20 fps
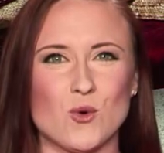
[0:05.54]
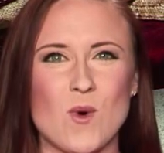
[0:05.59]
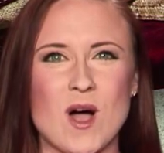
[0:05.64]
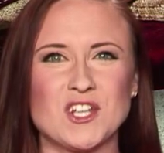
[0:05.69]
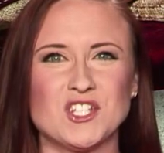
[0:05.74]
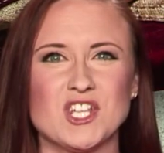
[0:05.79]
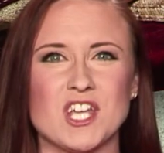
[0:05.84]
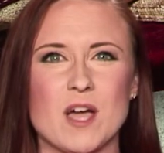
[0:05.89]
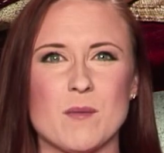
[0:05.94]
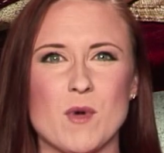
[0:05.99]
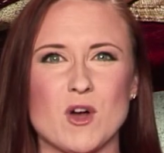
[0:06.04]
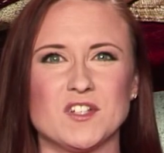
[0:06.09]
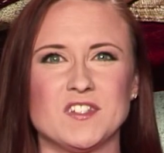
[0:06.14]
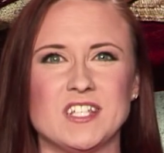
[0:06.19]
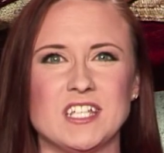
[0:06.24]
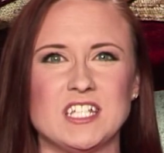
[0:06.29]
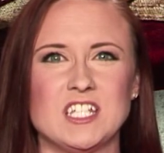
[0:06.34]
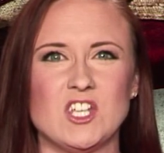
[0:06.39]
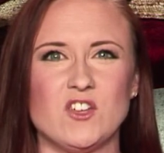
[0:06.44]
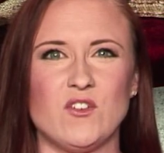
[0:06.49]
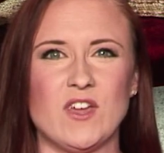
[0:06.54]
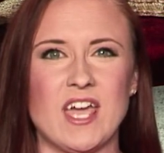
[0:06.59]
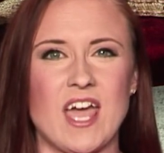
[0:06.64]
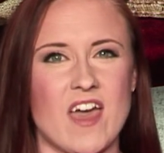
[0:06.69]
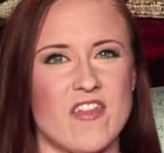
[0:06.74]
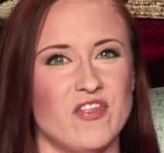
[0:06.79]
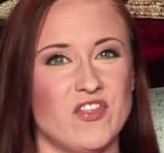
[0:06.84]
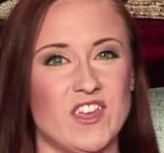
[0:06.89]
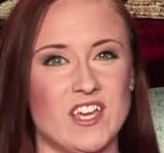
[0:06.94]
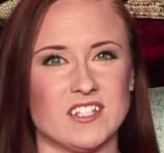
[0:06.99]
watching MRC TV,
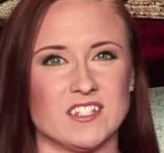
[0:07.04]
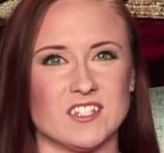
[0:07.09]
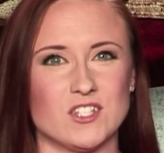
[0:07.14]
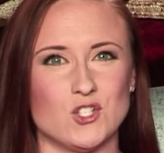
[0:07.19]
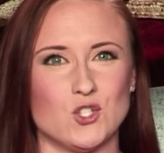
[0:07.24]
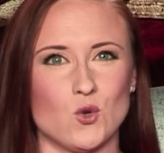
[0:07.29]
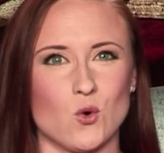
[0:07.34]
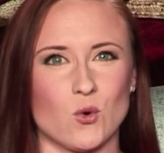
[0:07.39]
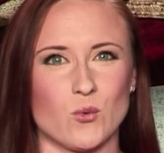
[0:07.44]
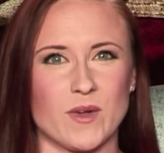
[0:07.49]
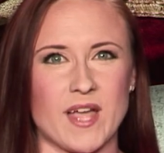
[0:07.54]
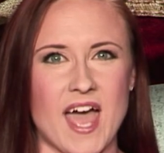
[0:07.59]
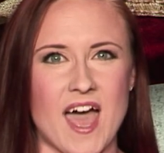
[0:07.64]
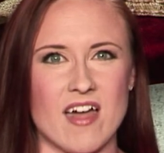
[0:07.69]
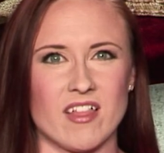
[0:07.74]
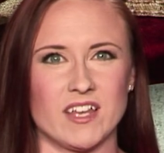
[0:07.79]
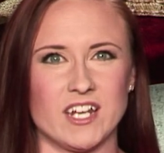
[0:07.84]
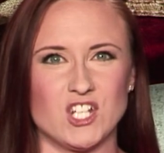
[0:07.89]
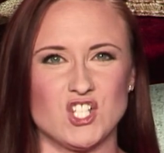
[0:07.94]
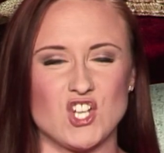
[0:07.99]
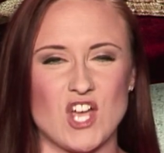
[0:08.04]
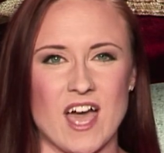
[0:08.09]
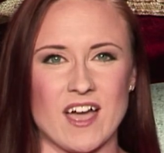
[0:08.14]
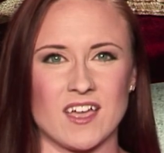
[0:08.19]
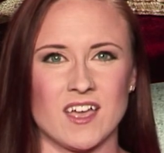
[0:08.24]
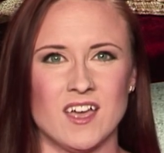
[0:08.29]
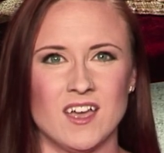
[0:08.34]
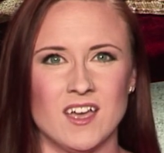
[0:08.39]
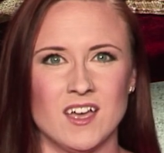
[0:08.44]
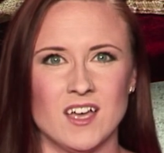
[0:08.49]
and this is your reality
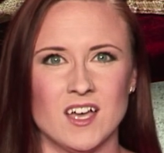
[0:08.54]
check.